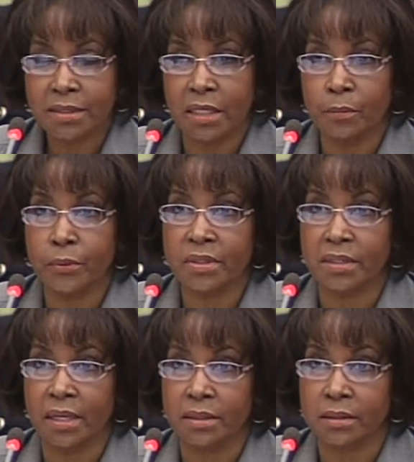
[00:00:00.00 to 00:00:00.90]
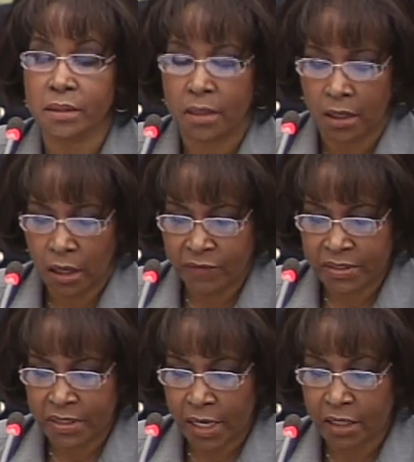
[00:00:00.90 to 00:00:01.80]
10%
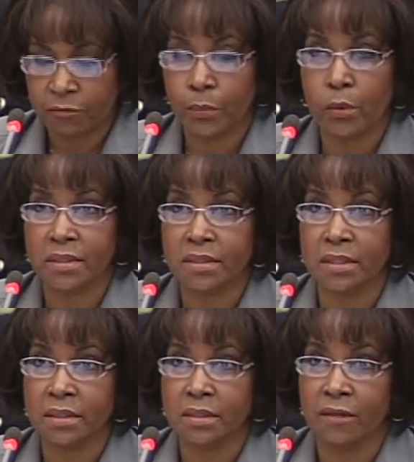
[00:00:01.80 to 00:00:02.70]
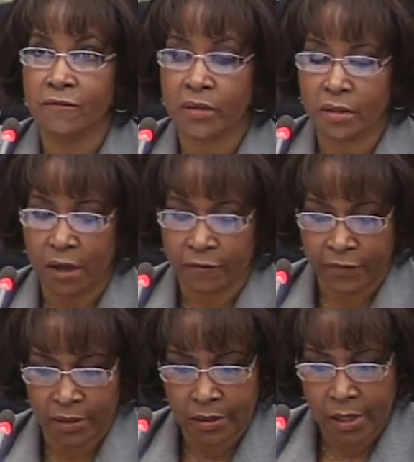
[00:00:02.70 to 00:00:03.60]
of executive board seats in
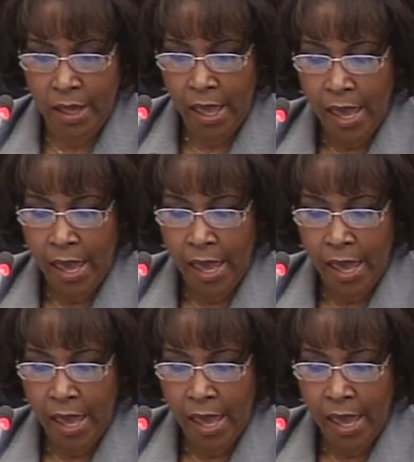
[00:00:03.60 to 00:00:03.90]
Philadelphia.